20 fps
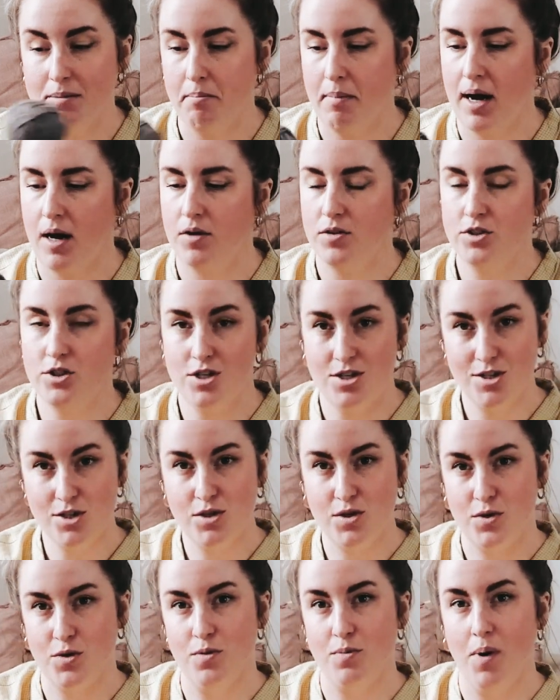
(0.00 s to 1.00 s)
amount, just
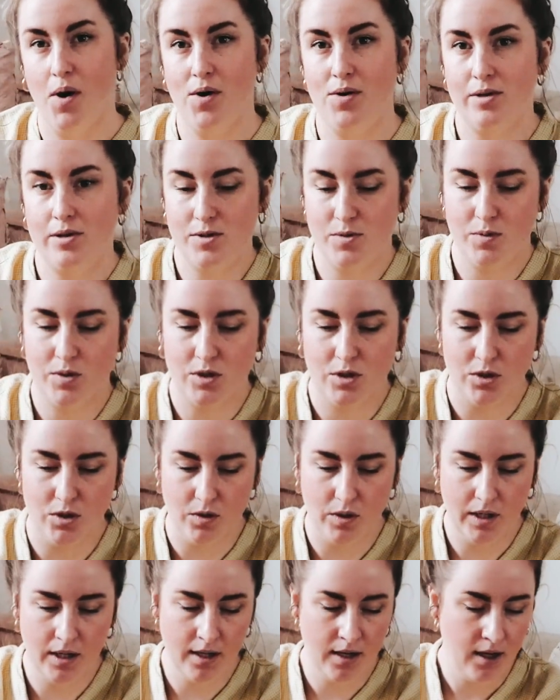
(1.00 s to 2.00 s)
2 balls will do
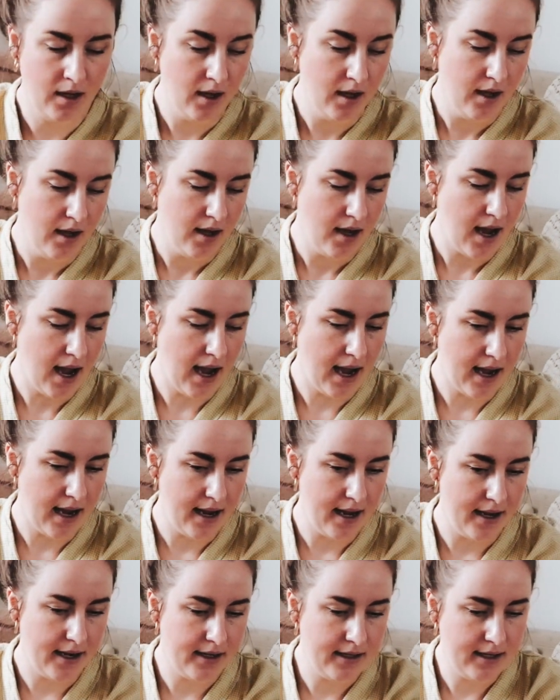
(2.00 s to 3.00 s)
it.
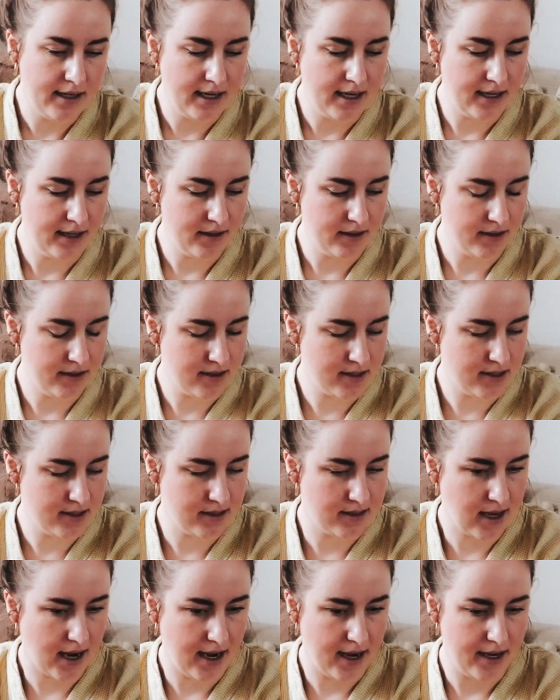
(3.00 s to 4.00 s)
I knit
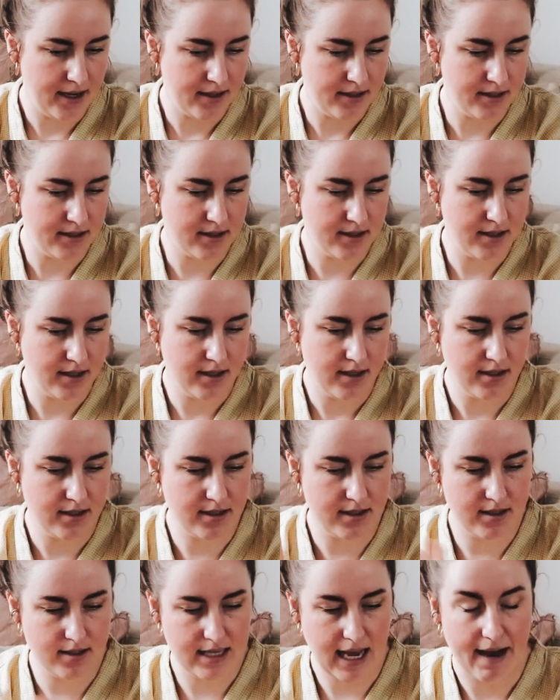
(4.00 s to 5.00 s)
size
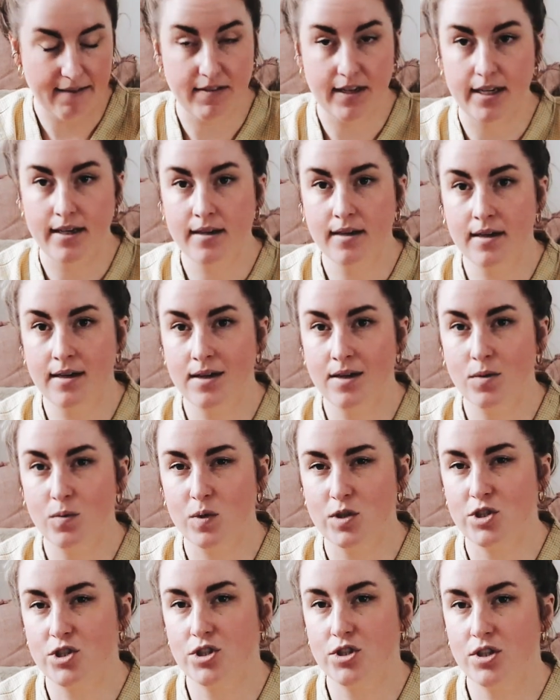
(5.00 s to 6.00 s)
7,
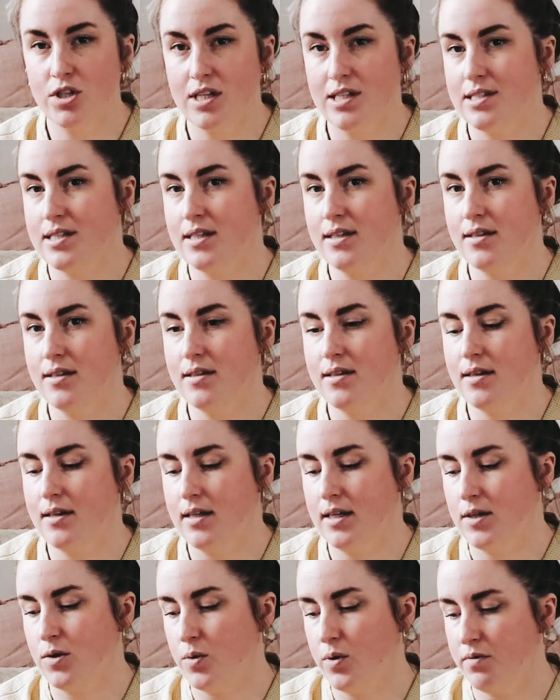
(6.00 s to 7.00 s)
which isn't
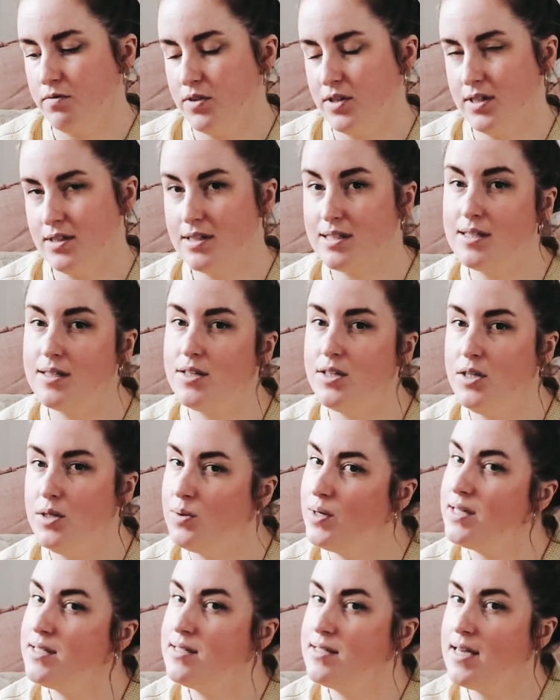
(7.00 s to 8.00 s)
equivalent to
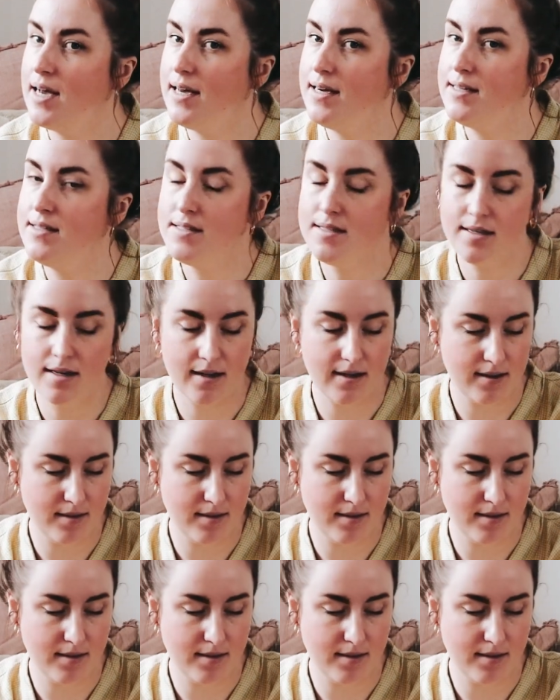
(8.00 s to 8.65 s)
US size.